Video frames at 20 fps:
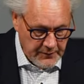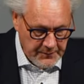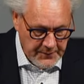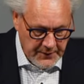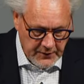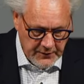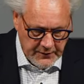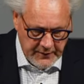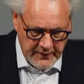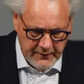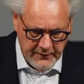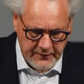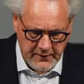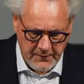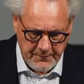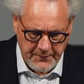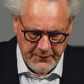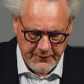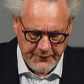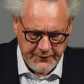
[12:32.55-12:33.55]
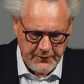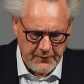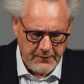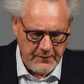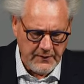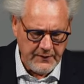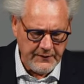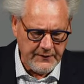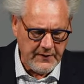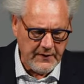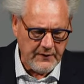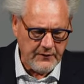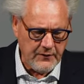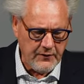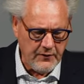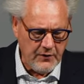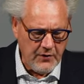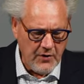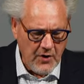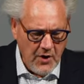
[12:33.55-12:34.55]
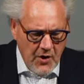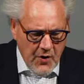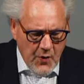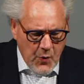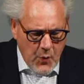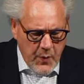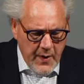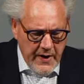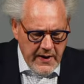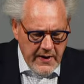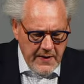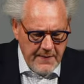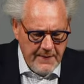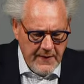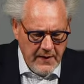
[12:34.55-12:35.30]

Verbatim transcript: Because as the apostle addresses us, we